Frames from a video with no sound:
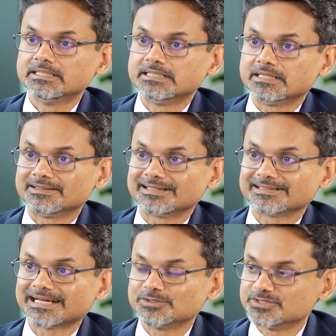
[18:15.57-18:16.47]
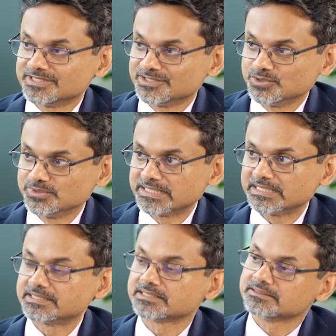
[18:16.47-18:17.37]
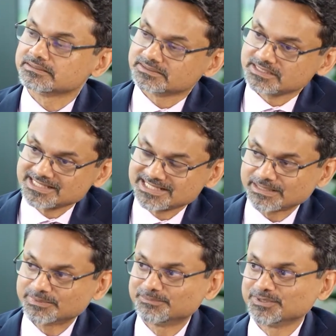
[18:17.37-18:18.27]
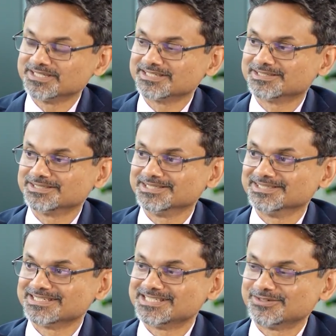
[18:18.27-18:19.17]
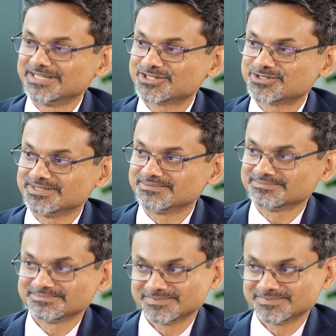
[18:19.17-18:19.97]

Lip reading: Now, how did it do that? Stable political direction,